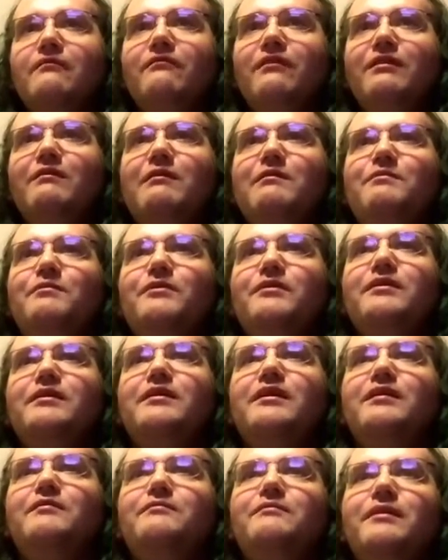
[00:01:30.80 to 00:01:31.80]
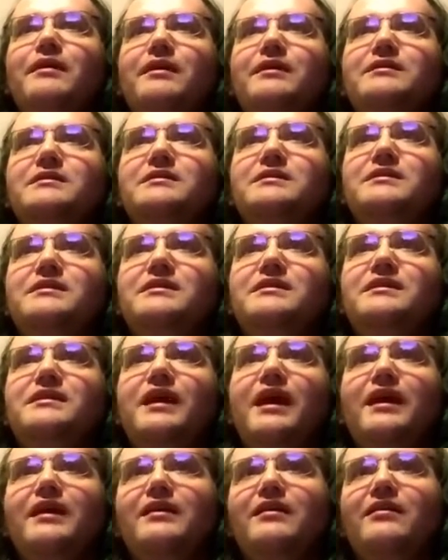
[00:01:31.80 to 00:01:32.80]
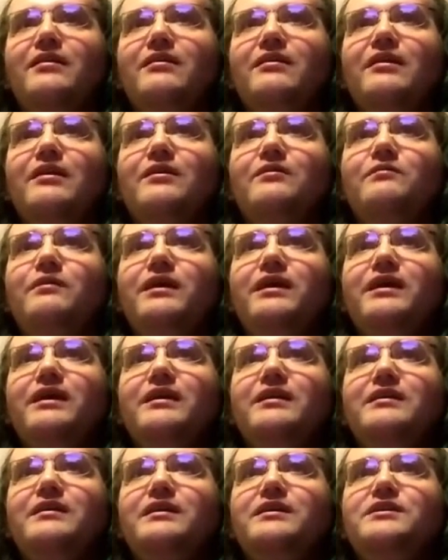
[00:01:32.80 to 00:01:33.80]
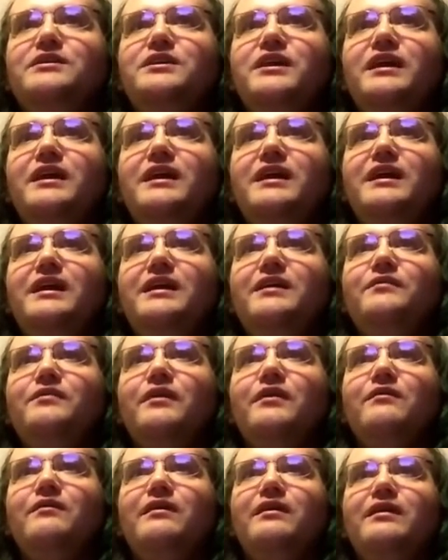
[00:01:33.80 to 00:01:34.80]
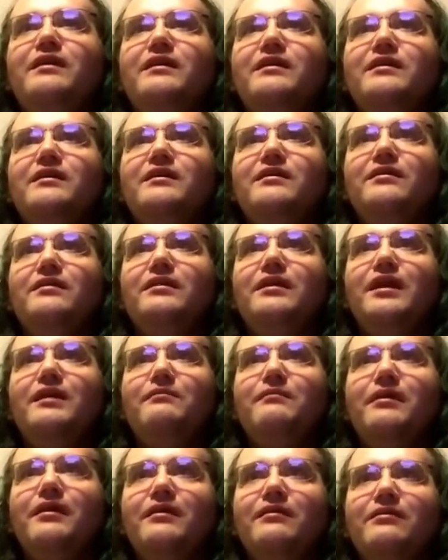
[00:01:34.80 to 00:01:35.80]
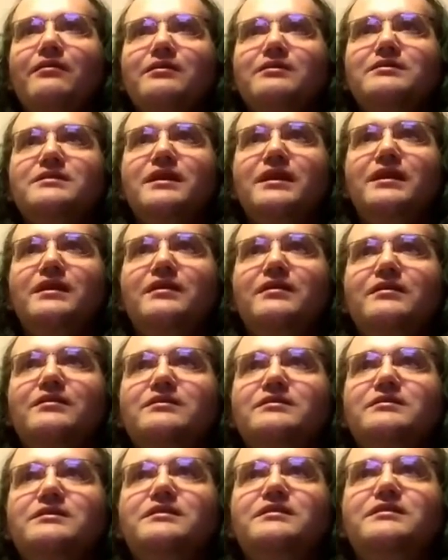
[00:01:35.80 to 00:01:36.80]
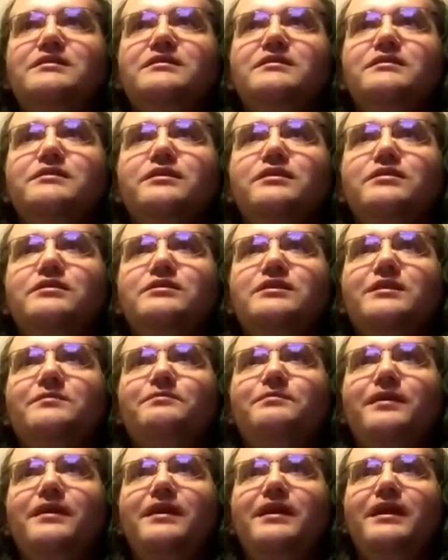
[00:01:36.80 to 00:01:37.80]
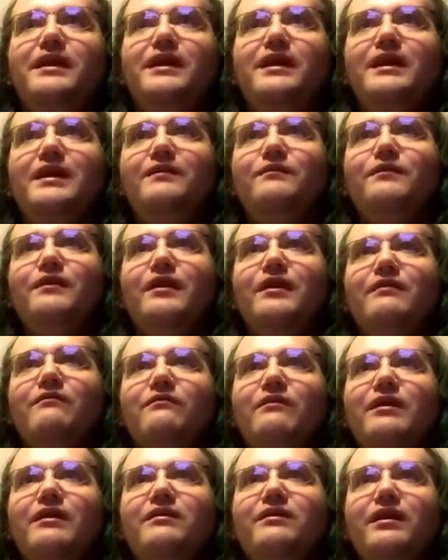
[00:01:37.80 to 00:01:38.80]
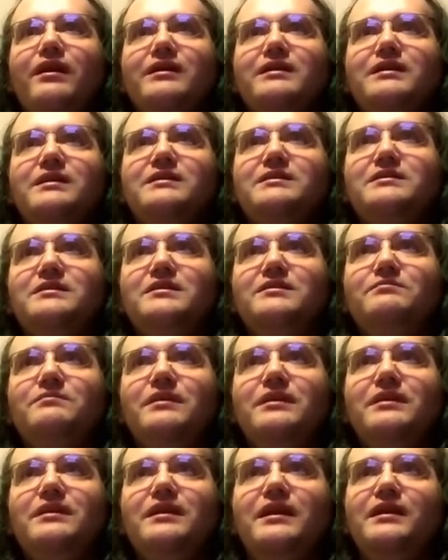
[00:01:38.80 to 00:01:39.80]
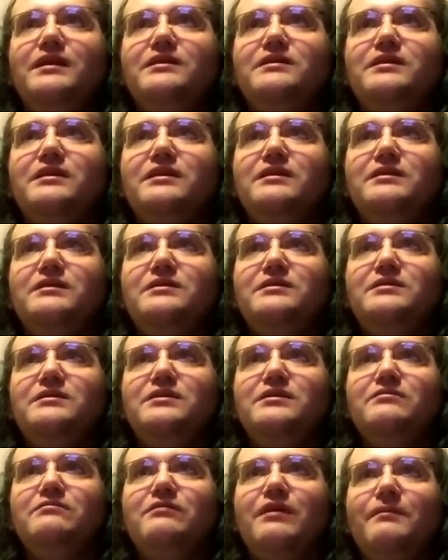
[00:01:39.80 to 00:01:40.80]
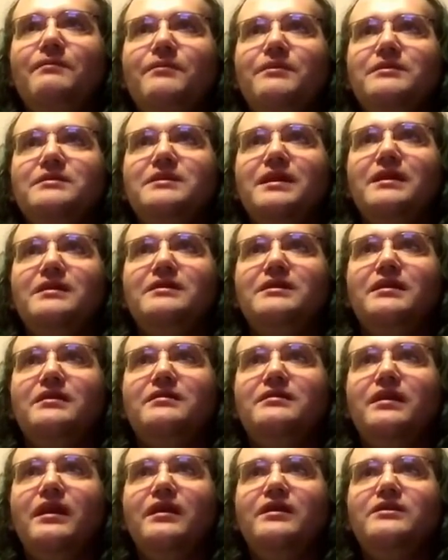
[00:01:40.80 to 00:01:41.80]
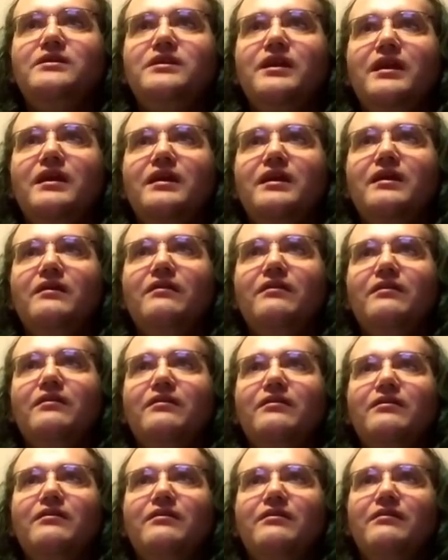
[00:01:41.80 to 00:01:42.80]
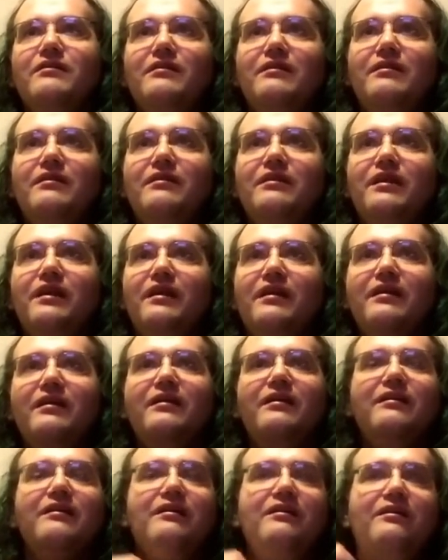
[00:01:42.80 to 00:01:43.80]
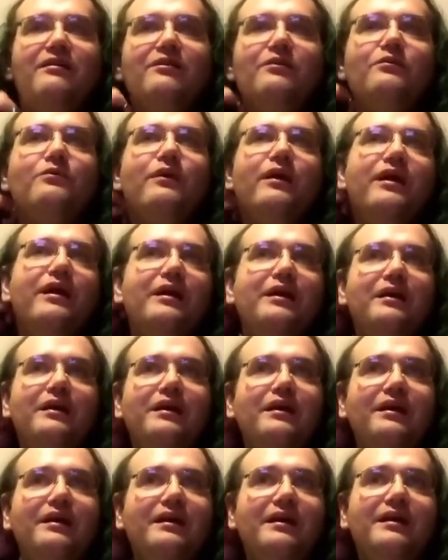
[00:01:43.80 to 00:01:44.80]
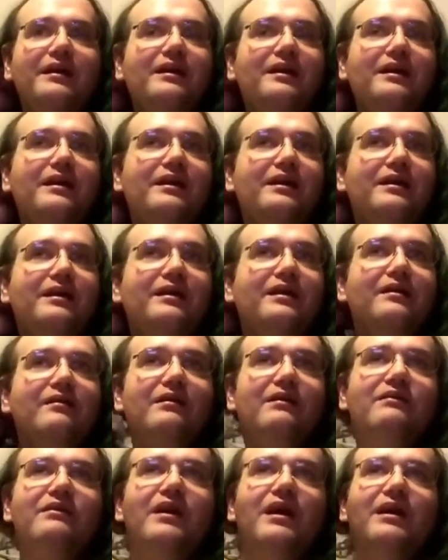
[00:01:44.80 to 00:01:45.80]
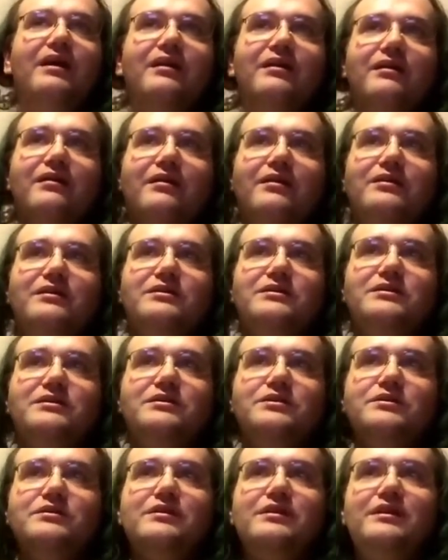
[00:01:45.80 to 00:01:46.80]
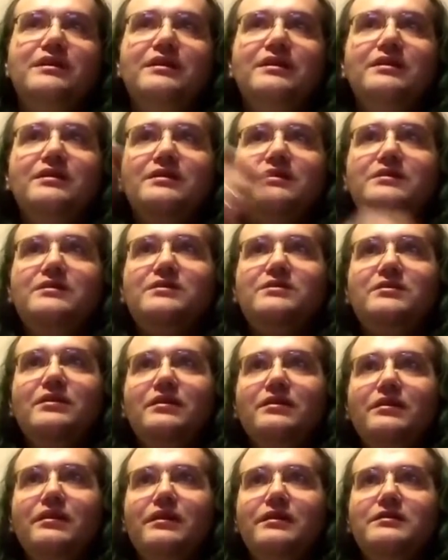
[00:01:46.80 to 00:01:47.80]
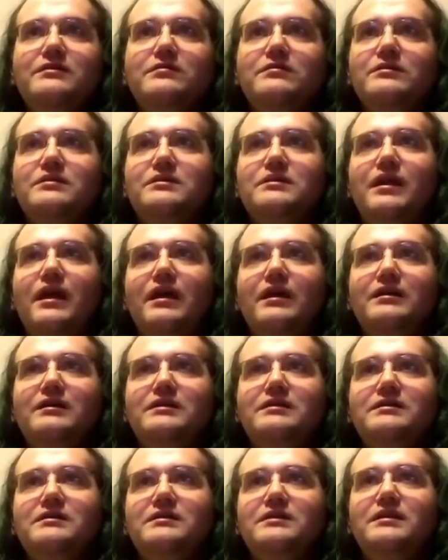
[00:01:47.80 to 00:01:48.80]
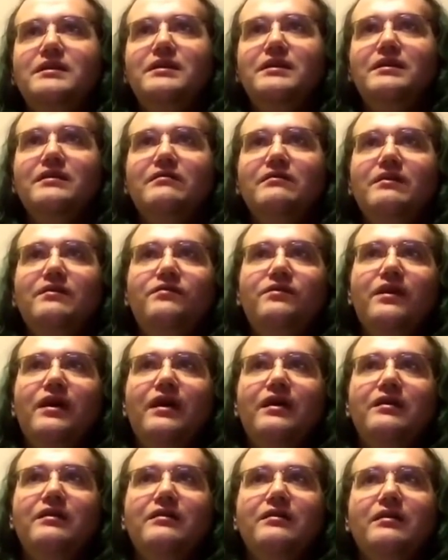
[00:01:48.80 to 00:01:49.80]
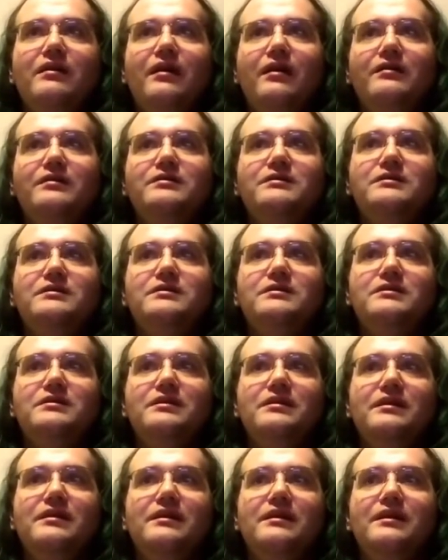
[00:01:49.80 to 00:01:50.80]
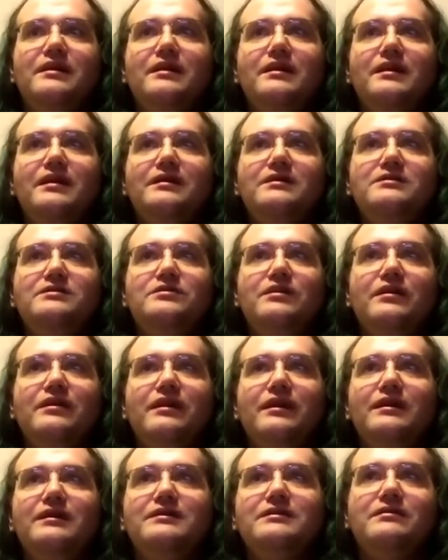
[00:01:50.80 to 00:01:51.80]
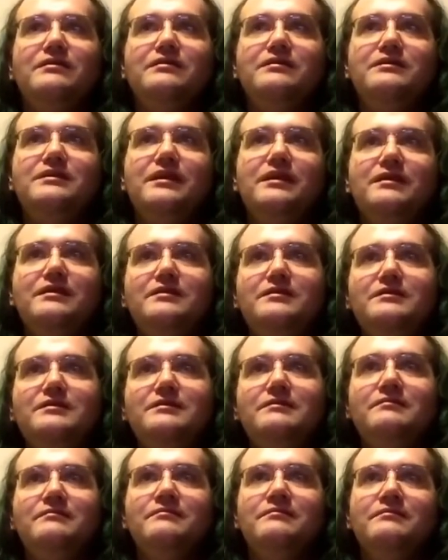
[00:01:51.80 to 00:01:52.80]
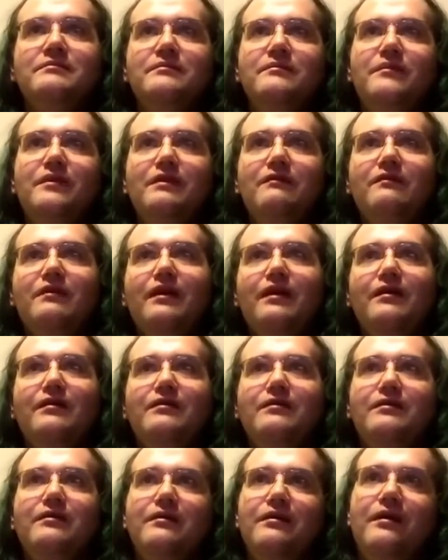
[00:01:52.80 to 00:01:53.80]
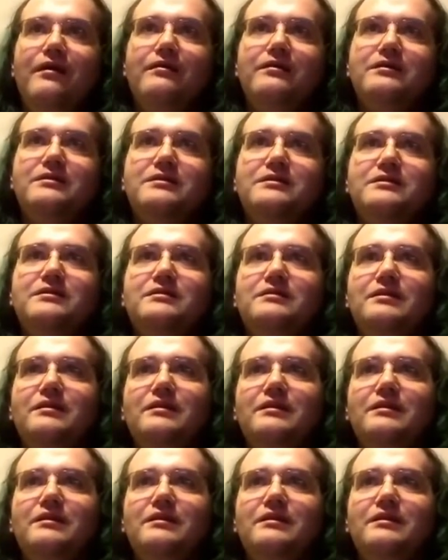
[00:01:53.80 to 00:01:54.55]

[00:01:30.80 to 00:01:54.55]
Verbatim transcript: When we put our minds together, we can achieve. We're the Cutie Mark Crusaders. You should believe we got determination to represent the nation for the win. We got hearts as strong as horses. We've got hearts as strong as horses. We've got hearts